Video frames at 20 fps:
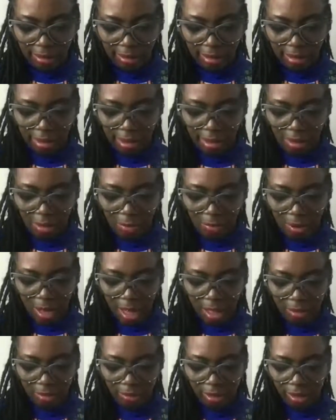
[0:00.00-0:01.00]
Nope, I
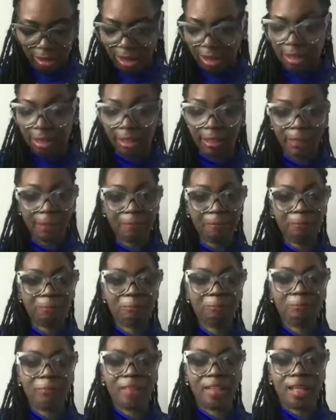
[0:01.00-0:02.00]
don't see anything.
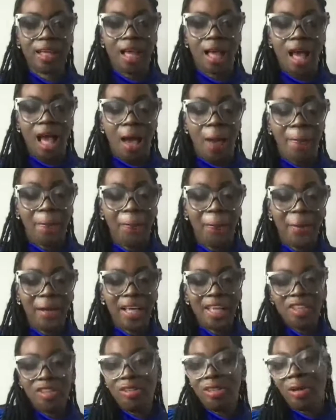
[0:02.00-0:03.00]

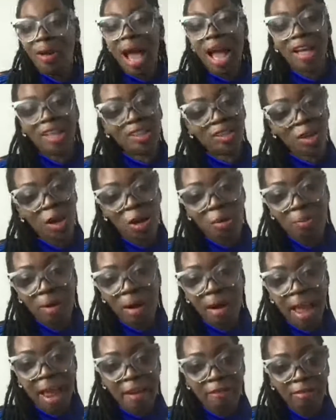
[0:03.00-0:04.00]
But, I could talk
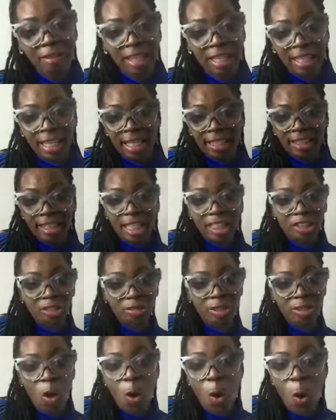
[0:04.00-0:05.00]
about African
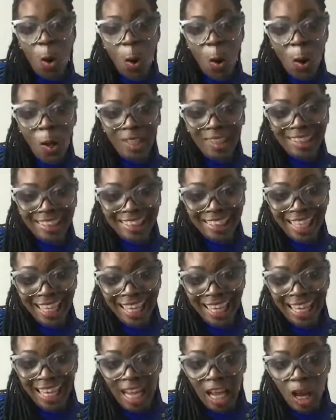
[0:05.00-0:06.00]
ancestry all
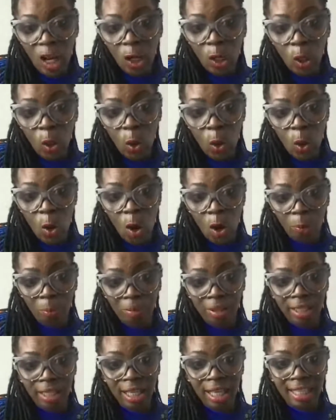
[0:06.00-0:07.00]
day long
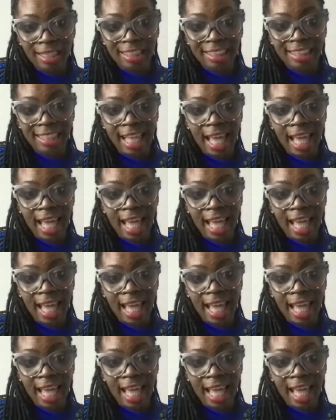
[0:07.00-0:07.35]
because